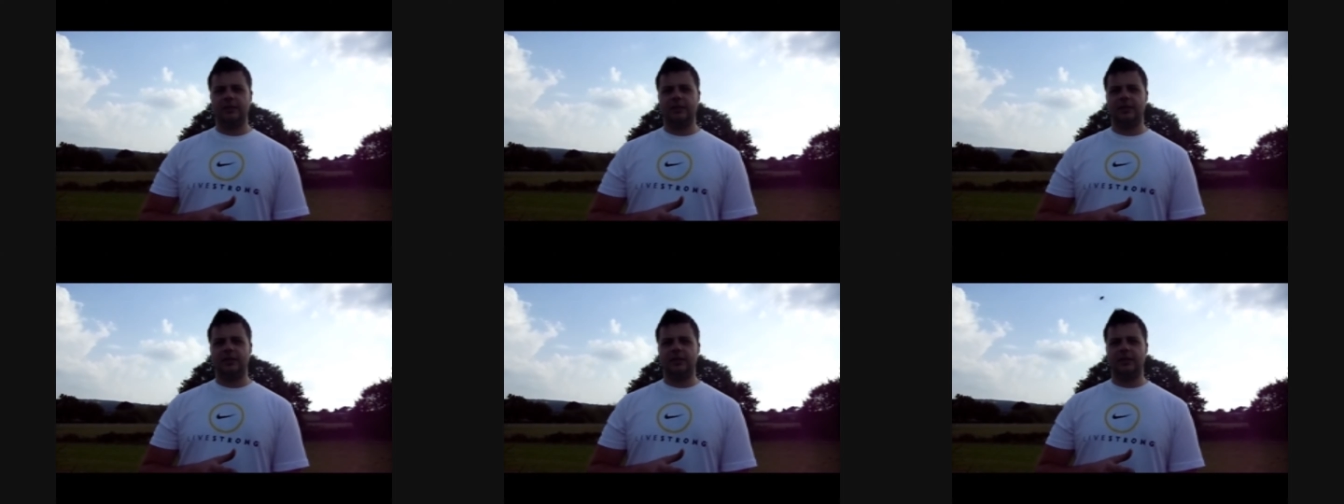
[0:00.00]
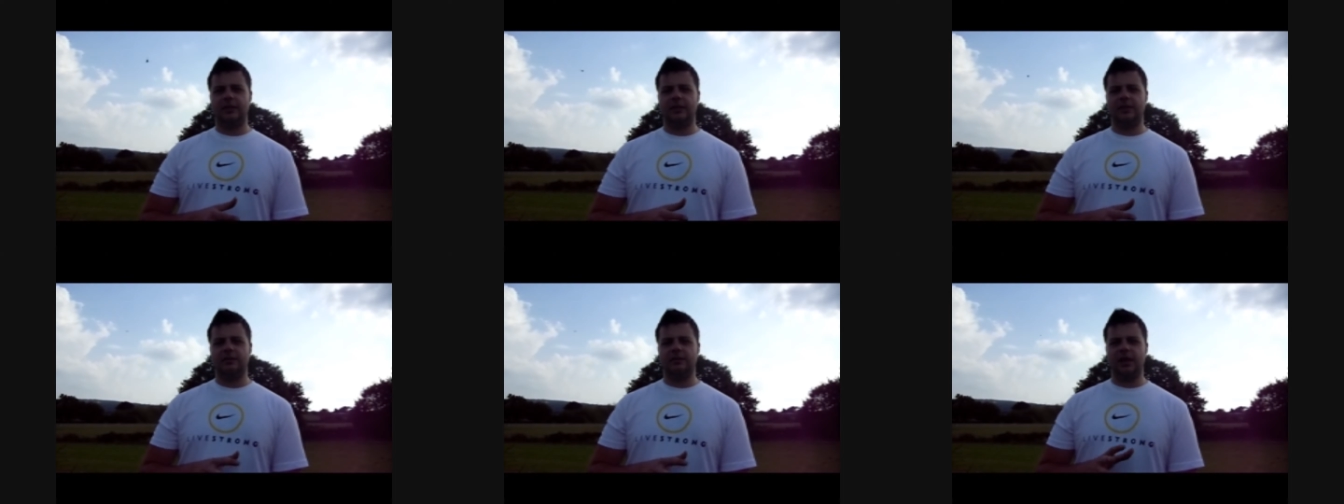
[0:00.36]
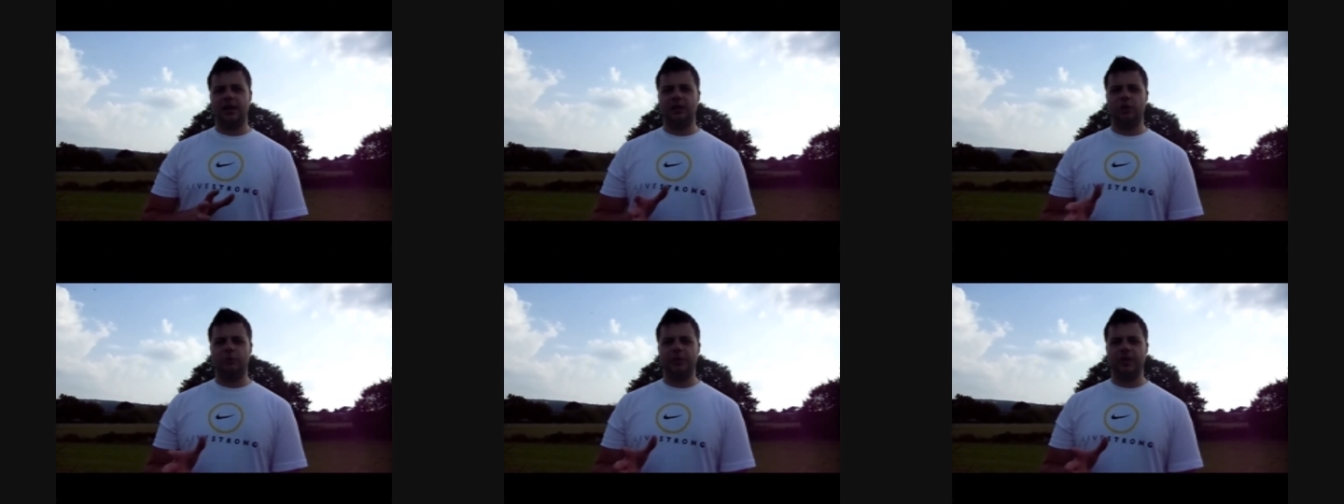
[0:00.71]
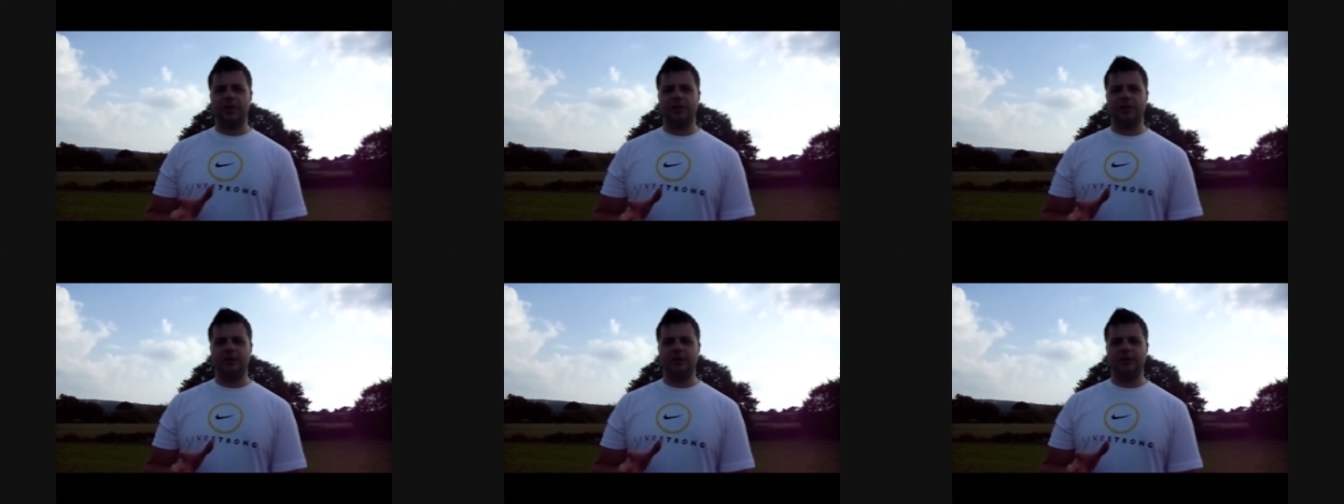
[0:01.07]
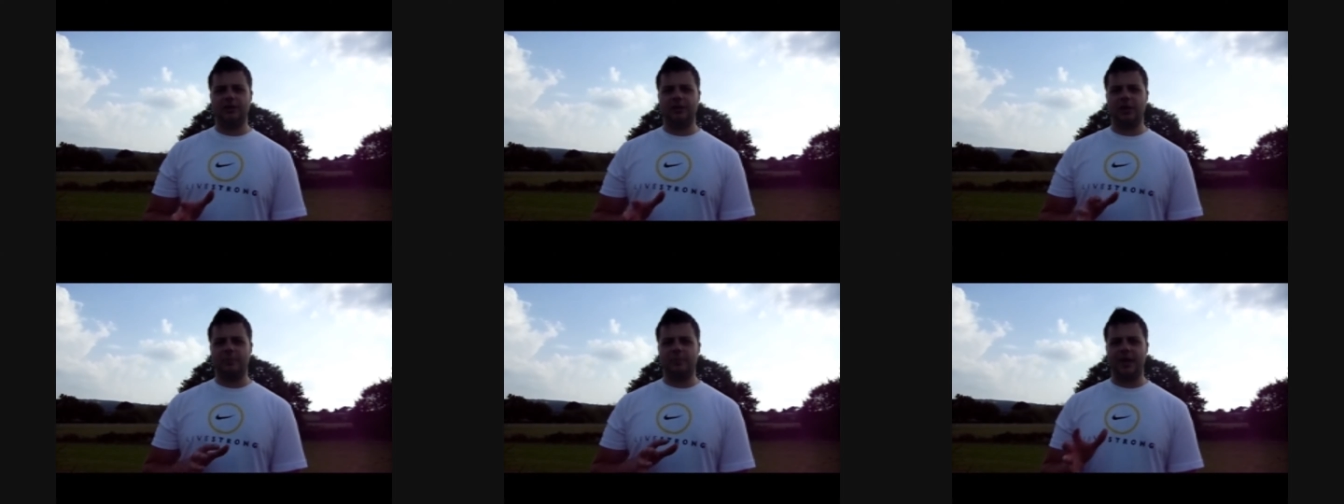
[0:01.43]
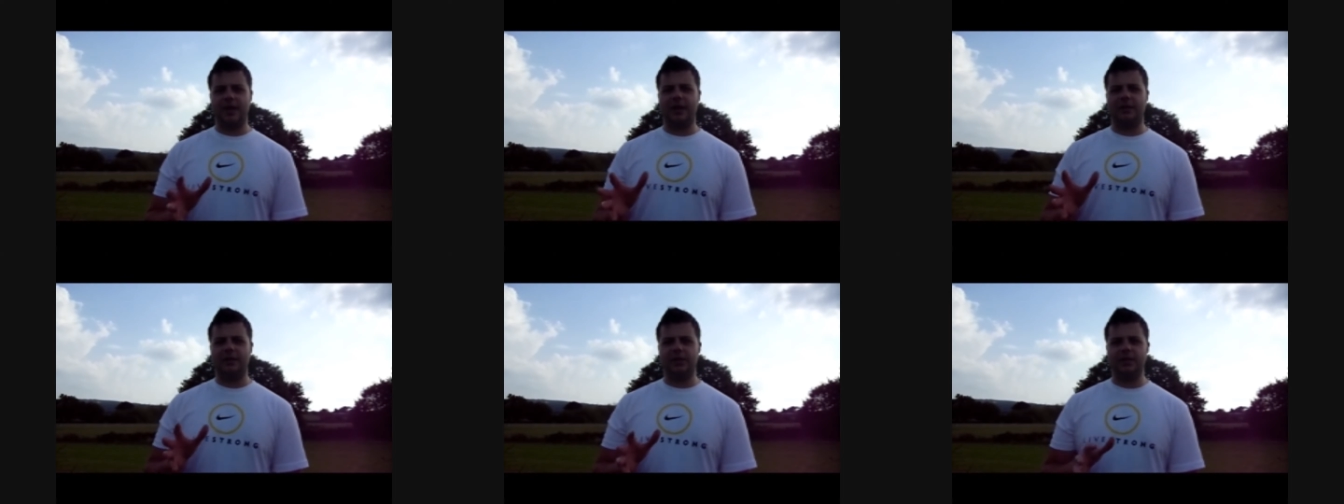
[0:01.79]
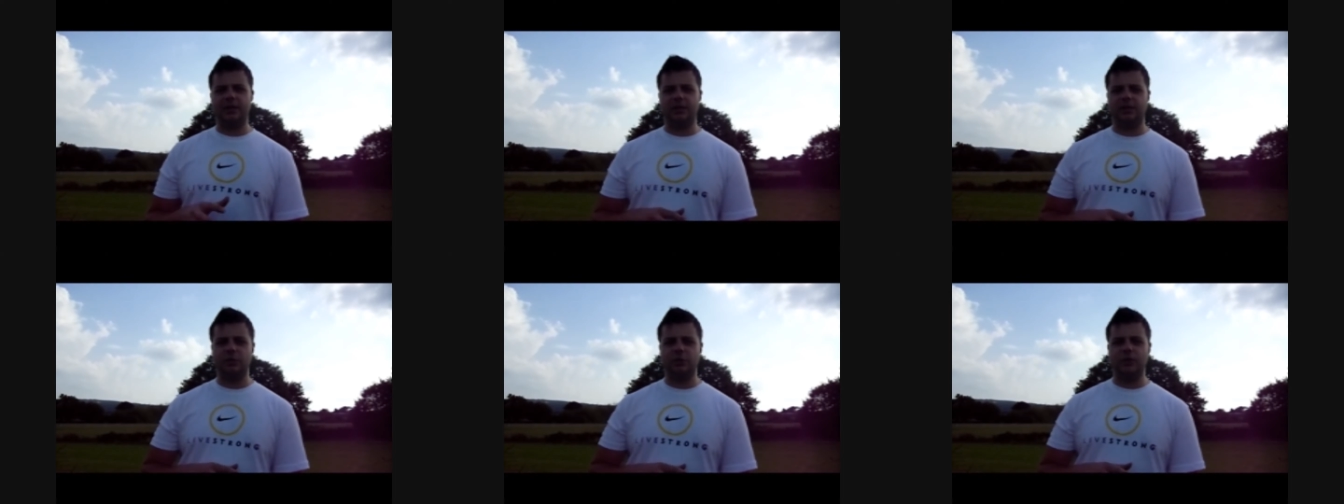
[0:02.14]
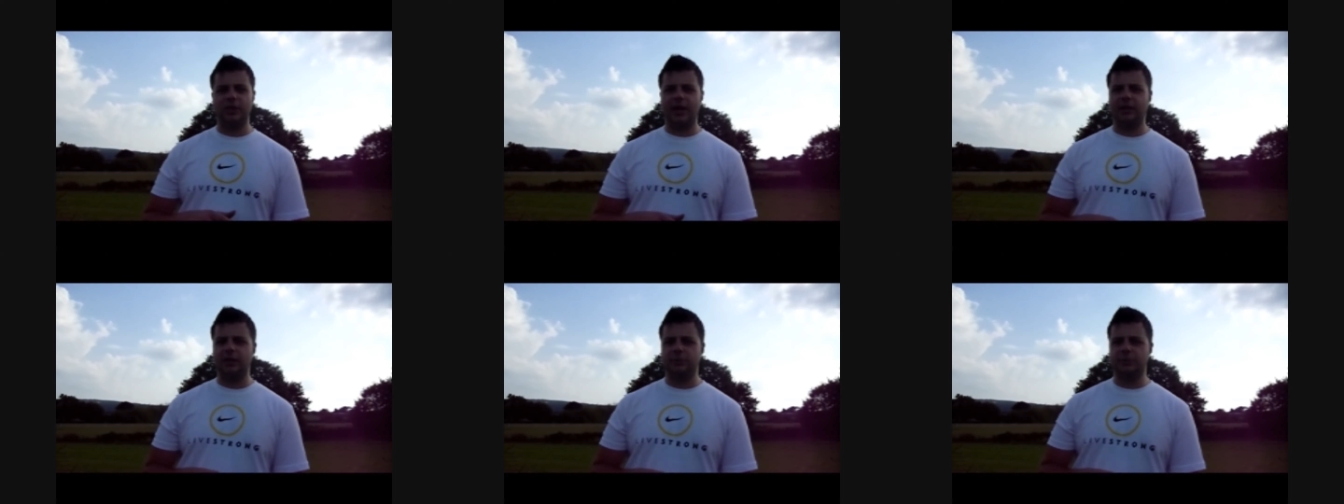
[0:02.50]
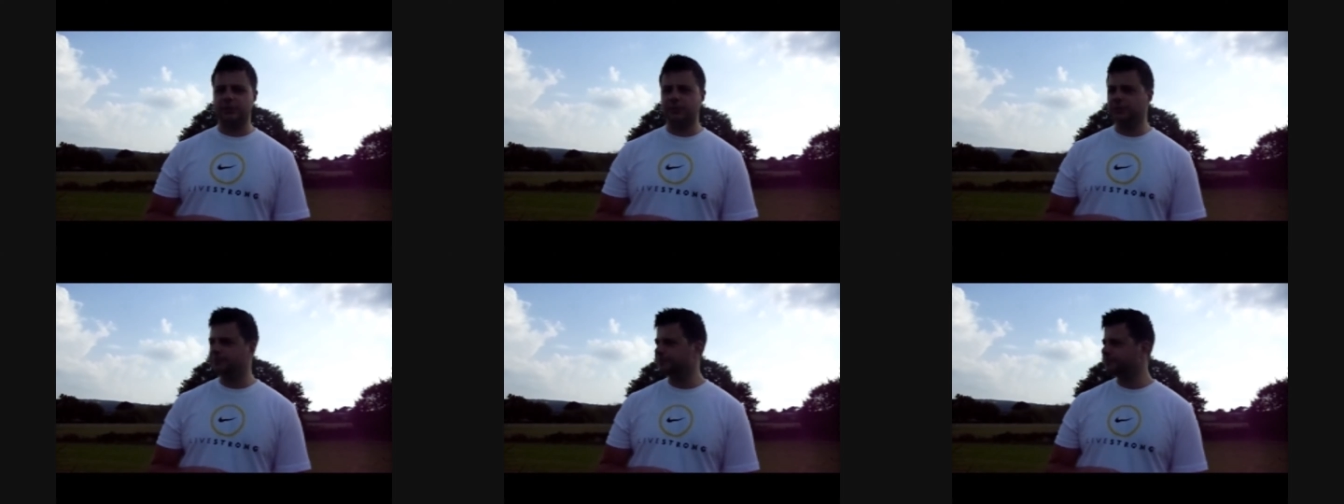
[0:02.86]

uh, a little bit about the two calibers